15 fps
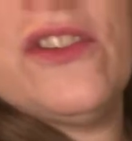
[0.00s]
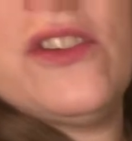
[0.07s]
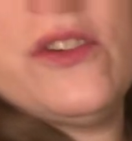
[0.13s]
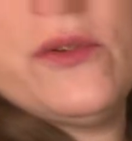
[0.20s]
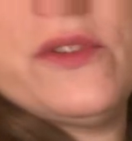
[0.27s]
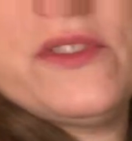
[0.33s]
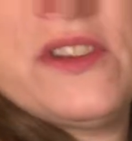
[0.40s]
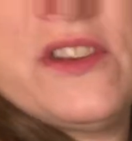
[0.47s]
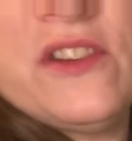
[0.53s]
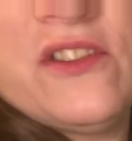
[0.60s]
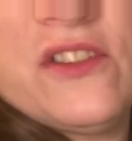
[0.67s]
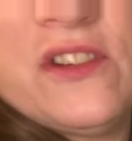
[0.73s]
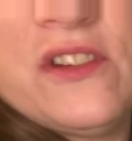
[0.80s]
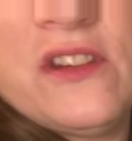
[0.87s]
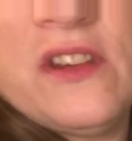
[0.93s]
the newest
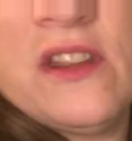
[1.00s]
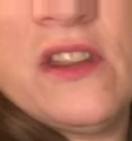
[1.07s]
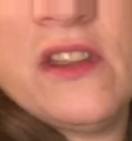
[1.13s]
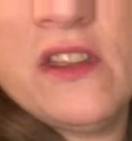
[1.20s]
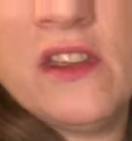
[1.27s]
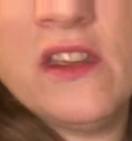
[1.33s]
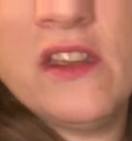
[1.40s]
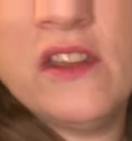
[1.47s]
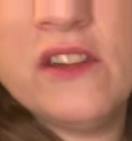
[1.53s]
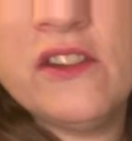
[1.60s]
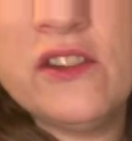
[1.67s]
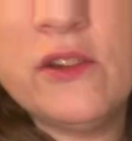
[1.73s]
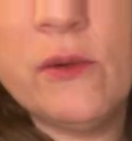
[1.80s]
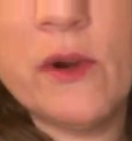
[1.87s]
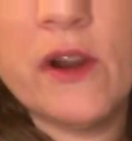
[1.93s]
addition
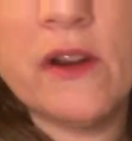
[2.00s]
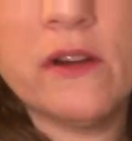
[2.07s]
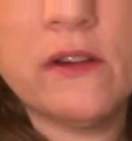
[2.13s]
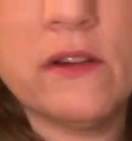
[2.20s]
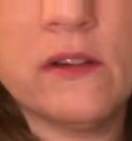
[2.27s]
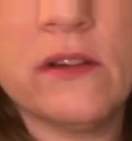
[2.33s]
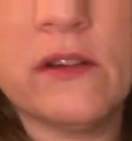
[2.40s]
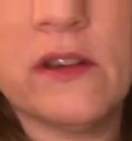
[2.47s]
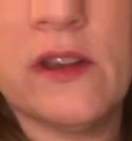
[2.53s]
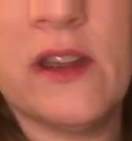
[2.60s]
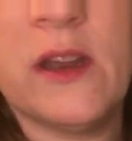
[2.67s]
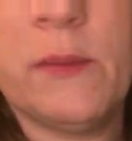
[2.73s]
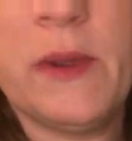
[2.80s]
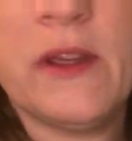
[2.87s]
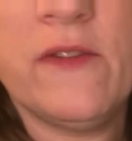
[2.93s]
to our
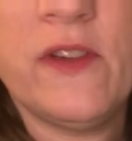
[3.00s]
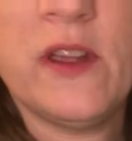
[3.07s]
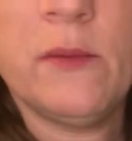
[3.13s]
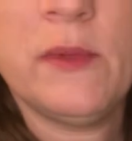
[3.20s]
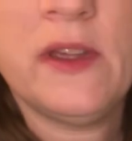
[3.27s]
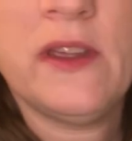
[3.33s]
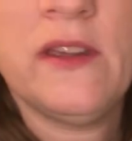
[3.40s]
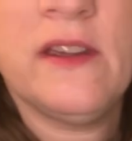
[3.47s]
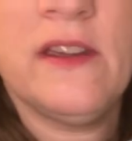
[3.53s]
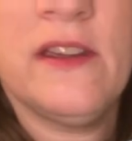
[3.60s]
guinea pig family.